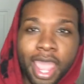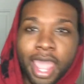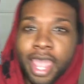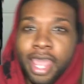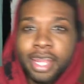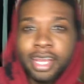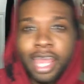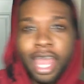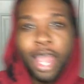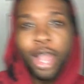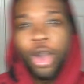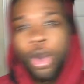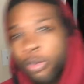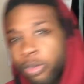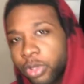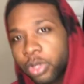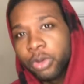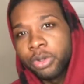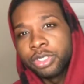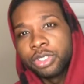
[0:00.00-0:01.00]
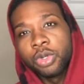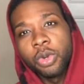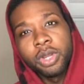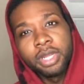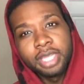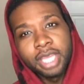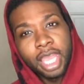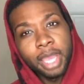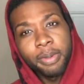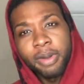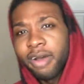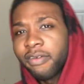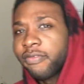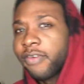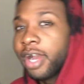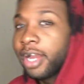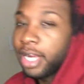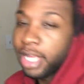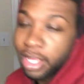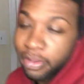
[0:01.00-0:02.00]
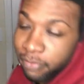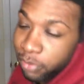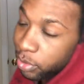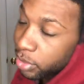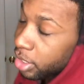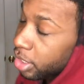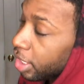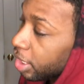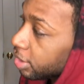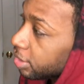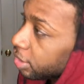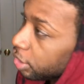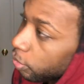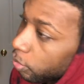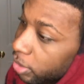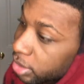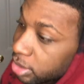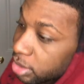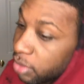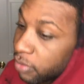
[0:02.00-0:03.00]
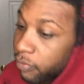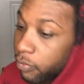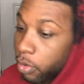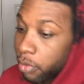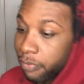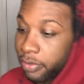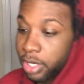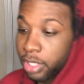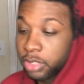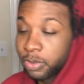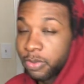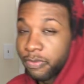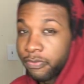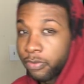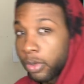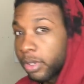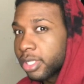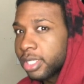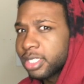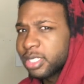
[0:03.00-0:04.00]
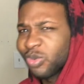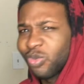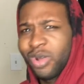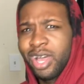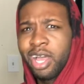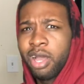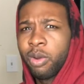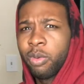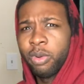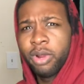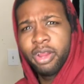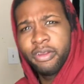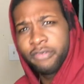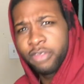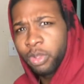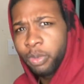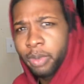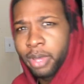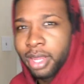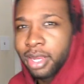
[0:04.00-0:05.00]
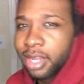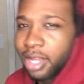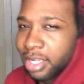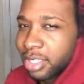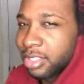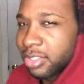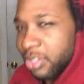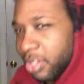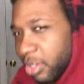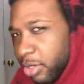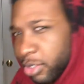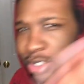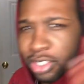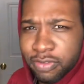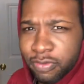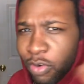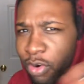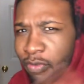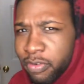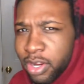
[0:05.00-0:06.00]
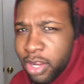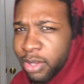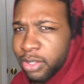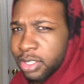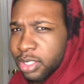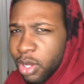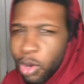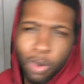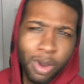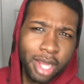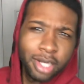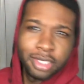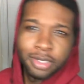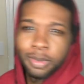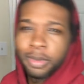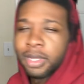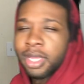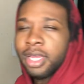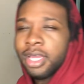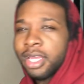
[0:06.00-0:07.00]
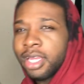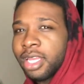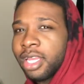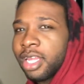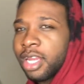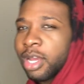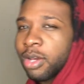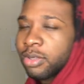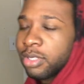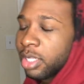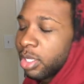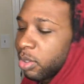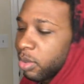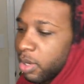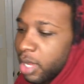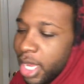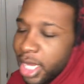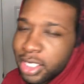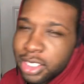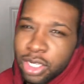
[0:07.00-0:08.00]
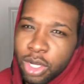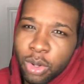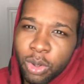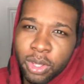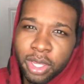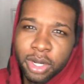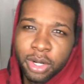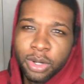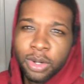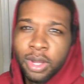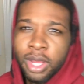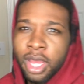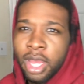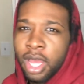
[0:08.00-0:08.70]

and I hope you enjoyed K-Pop Friday. If you did not see the rest of the 4 videos before this, wow, where have you been? There's just 4 videos, go watch them. You know, little XO, a little